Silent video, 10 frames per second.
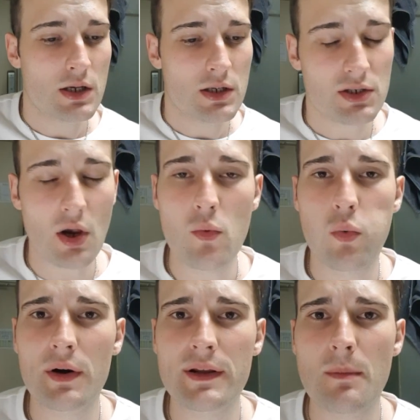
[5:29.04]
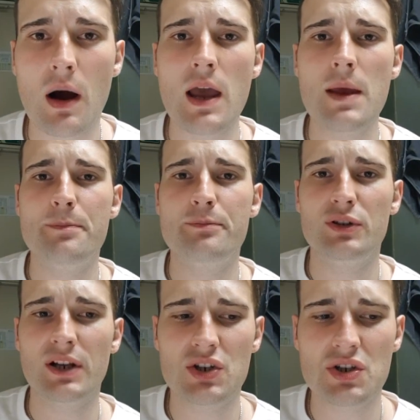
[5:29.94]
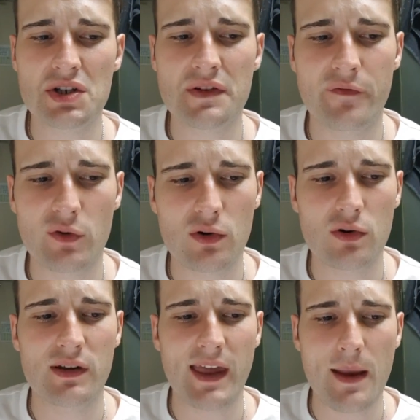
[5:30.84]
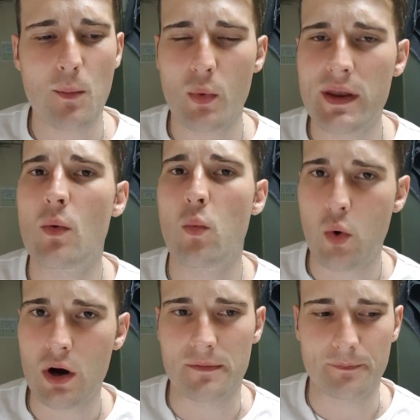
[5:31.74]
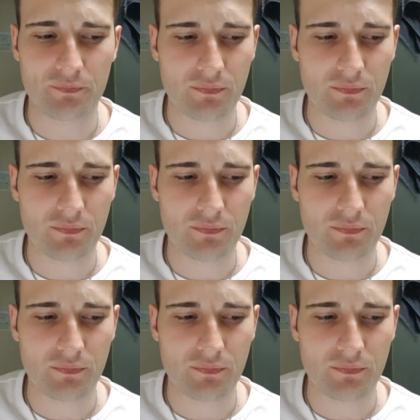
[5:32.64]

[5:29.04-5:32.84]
So what are my predictions for game week one?